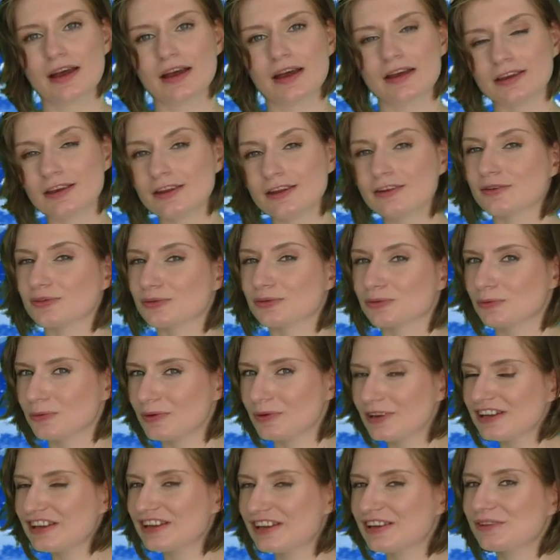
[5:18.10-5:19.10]
He does
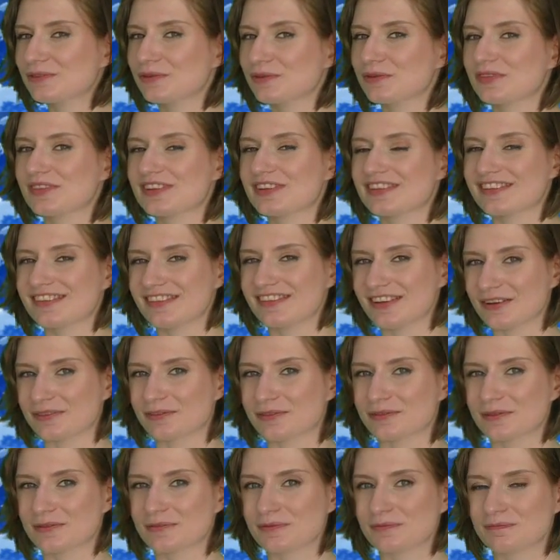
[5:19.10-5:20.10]
really interesting stuff.
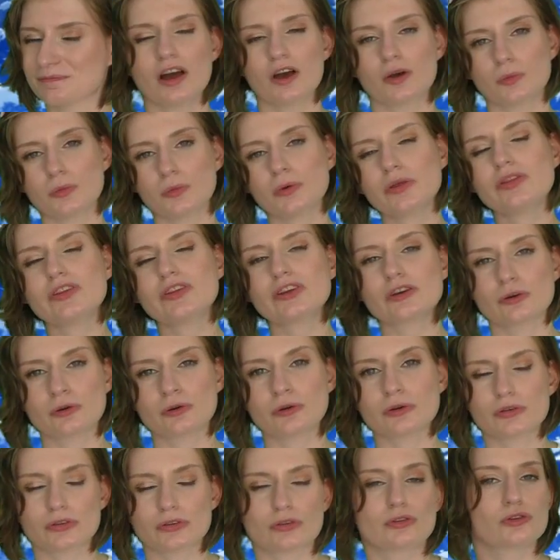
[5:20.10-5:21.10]
With the
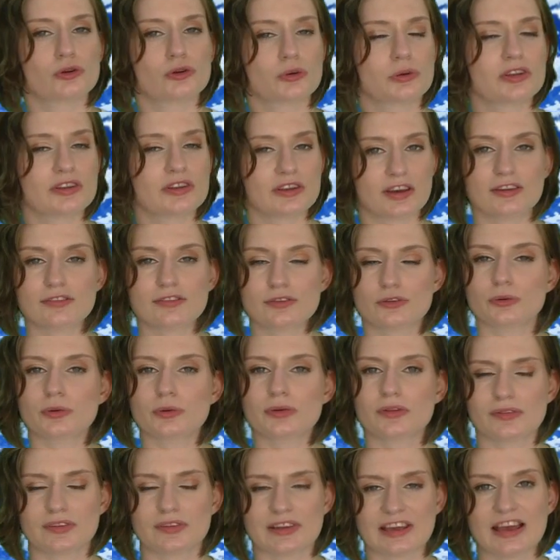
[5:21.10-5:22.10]
course the story takes
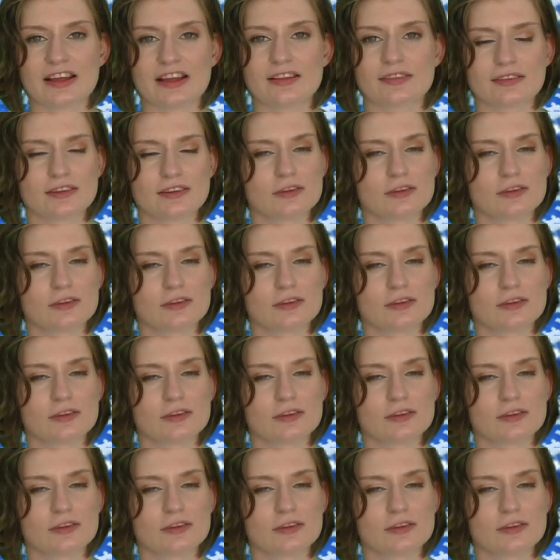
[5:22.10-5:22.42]
towards the end,